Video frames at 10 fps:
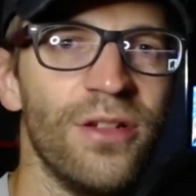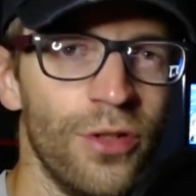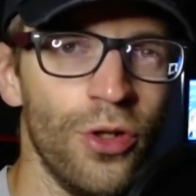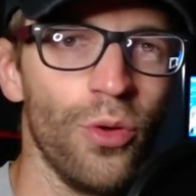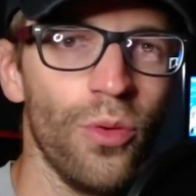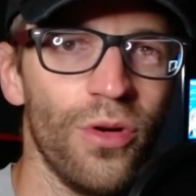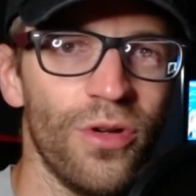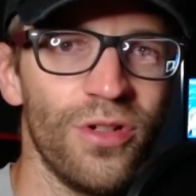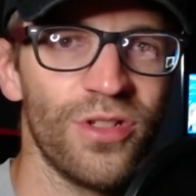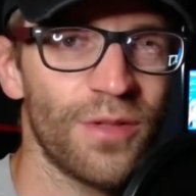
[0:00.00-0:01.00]
new,
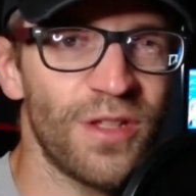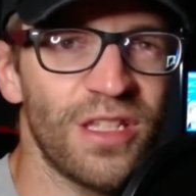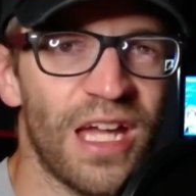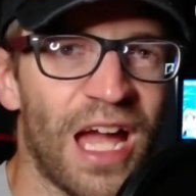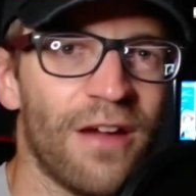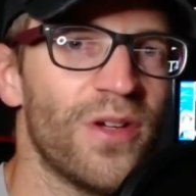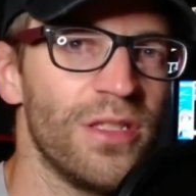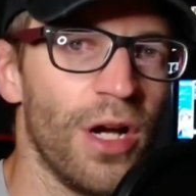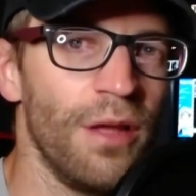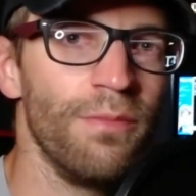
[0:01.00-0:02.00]
something they haven't
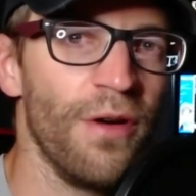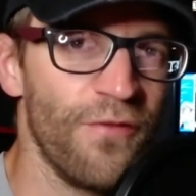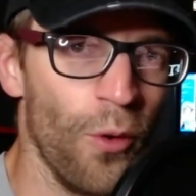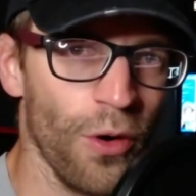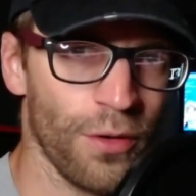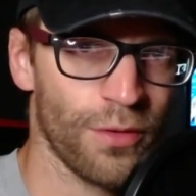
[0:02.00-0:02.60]
done before.